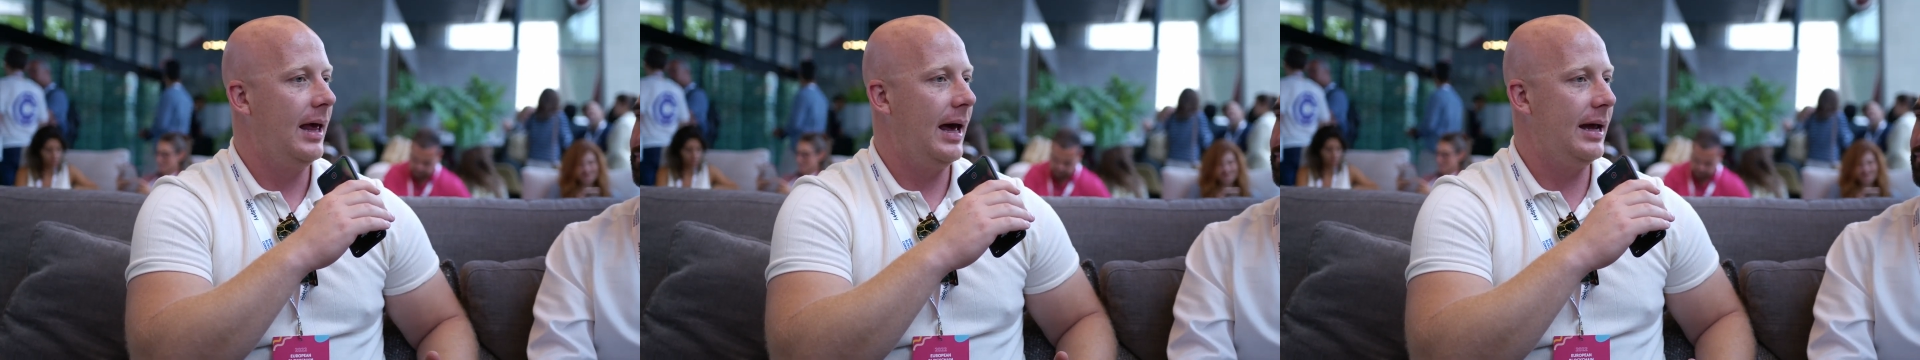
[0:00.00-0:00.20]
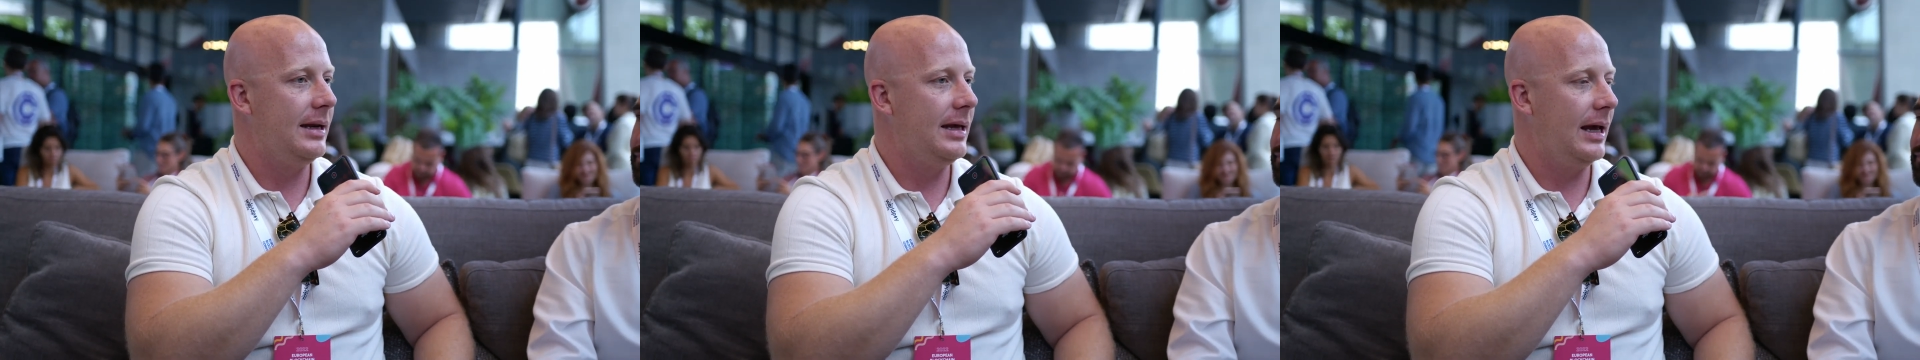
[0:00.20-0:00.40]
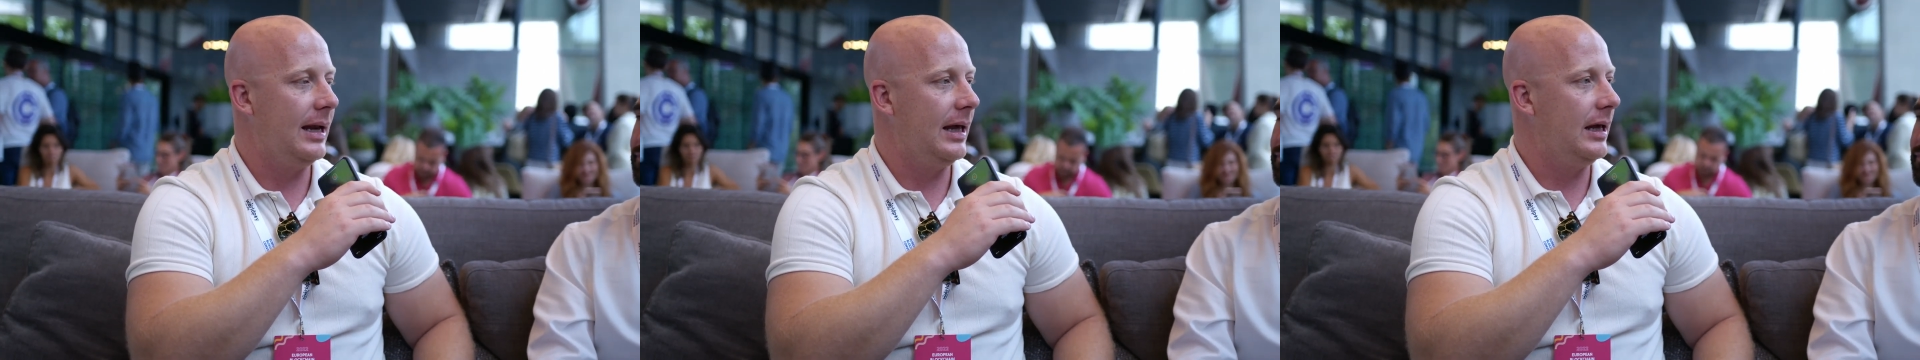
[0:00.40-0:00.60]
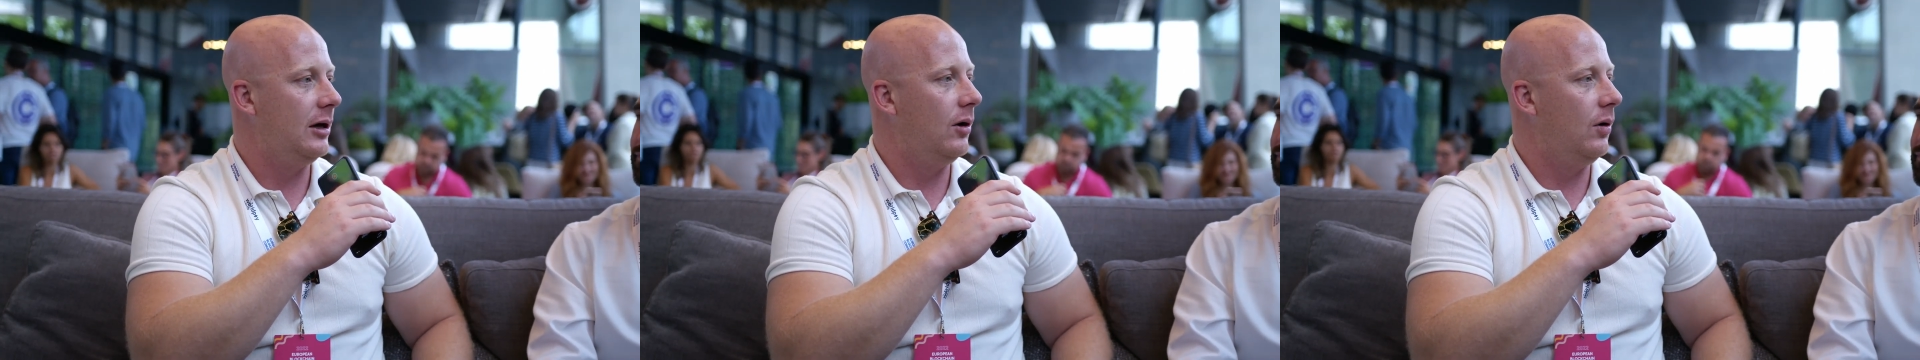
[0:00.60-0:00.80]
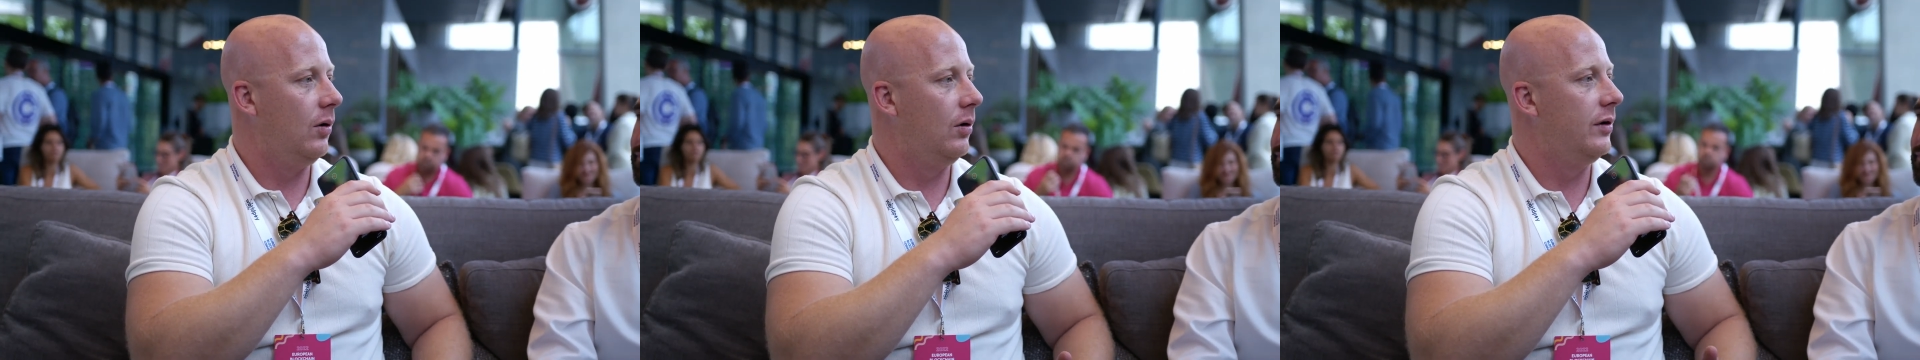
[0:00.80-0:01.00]
and getting
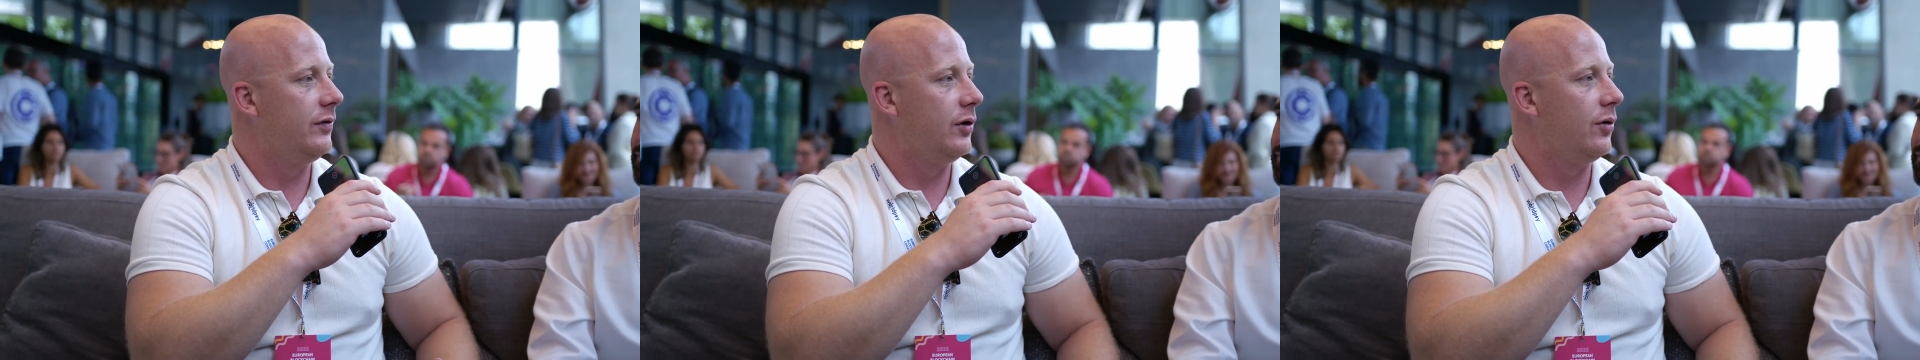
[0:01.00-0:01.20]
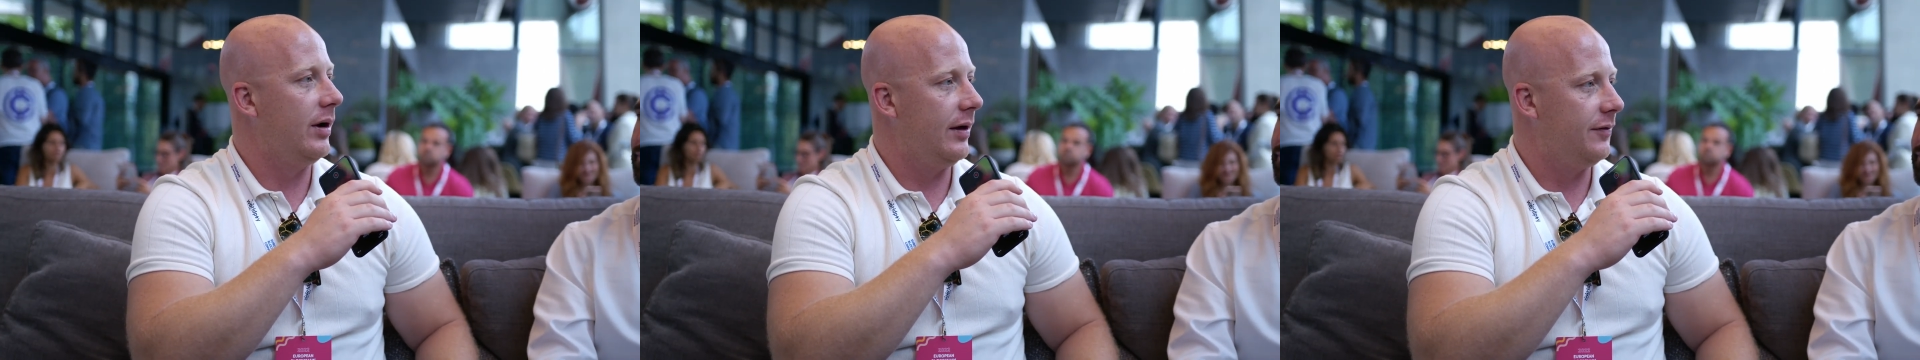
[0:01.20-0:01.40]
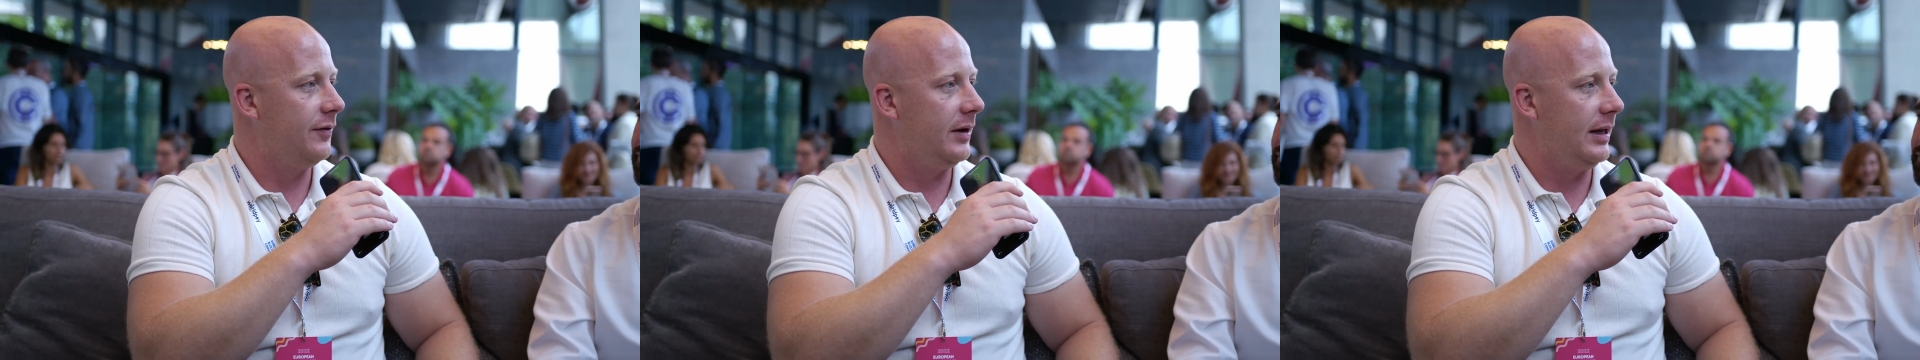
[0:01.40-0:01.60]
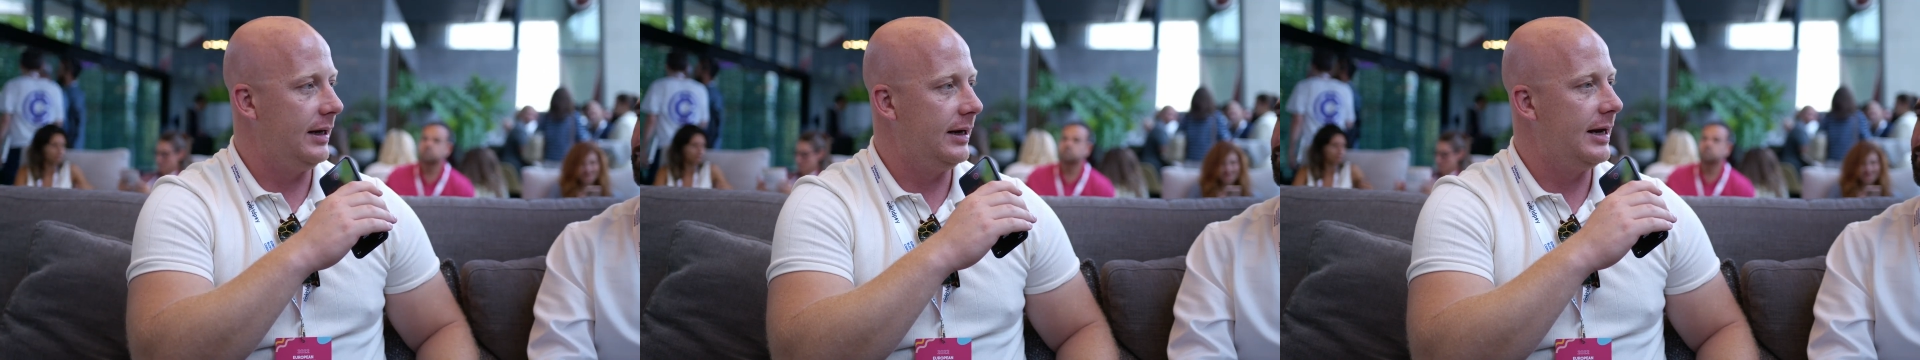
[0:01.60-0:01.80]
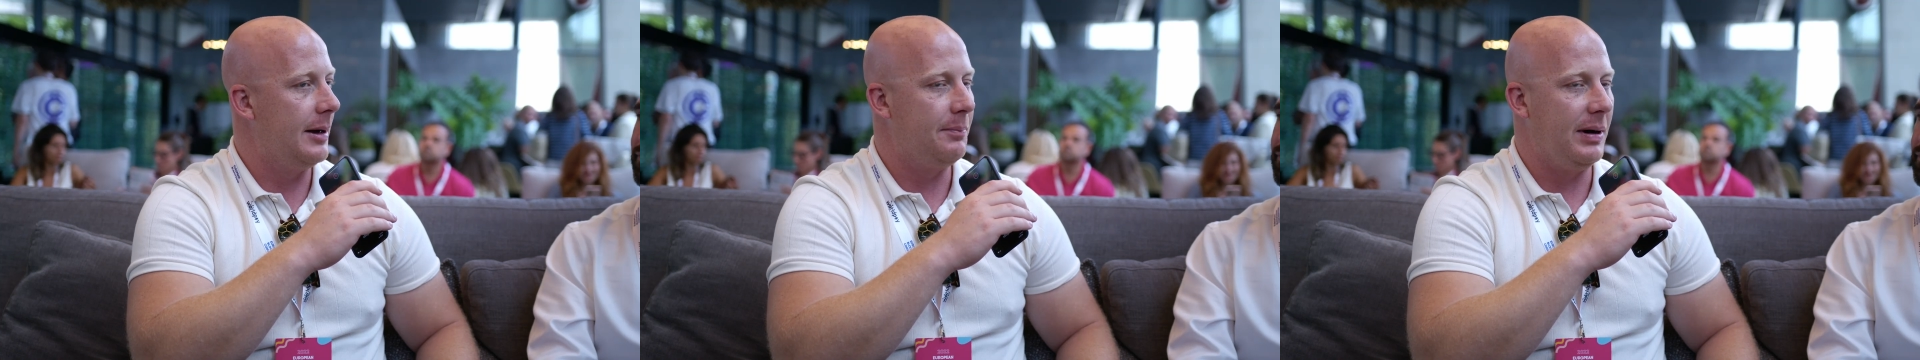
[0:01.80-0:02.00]
all of your effort
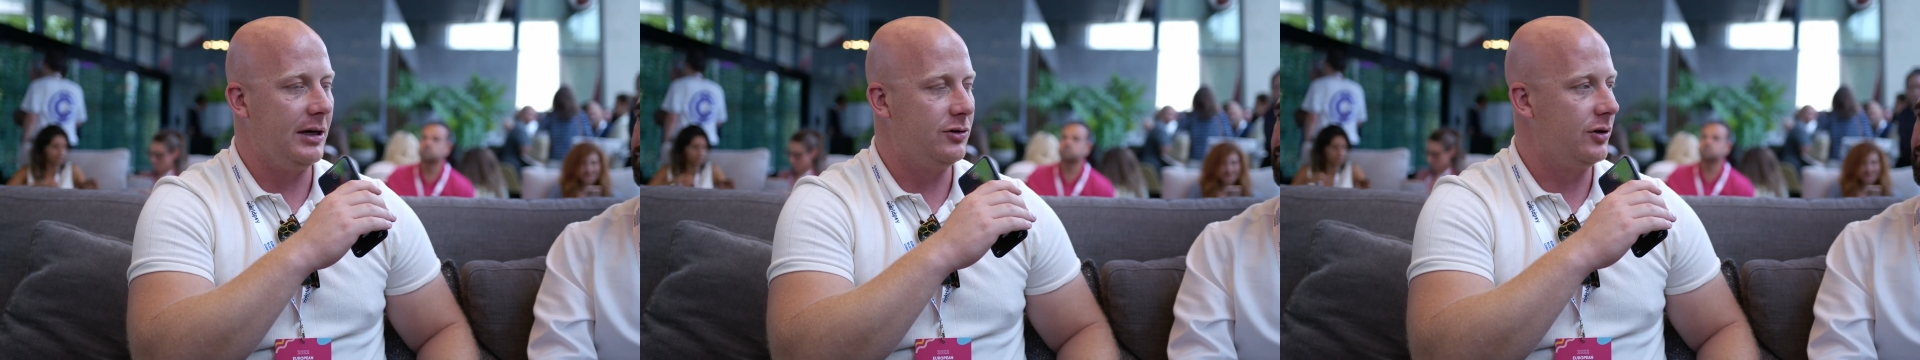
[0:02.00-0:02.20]
eaten up by